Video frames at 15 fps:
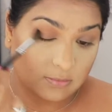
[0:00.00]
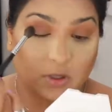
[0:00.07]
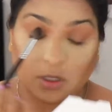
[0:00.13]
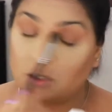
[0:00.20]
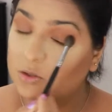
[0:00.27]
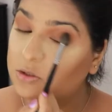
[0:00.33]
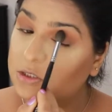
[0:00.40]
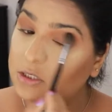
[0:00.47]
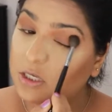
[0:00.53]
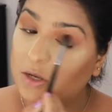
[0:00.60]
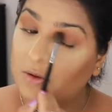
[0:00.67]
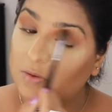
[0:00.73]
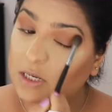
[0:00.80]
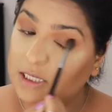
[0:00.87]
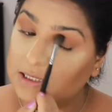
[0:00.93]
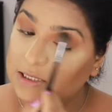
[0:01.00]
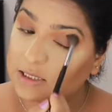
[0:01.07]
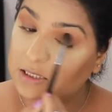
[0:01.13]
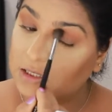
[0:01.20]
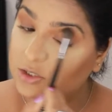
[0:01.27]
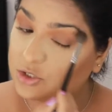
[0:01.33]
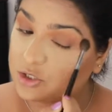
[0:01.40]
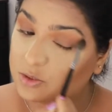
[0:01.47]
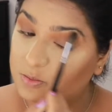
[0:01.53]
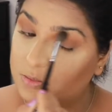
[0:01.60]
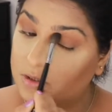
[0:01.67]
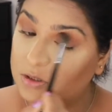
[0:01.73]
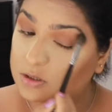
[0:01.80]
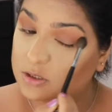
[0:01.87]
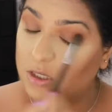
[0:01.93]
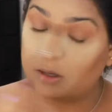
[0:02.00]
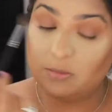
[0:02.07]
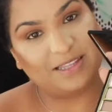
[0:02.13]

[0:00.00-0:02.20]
And you see how nicely it just builds up.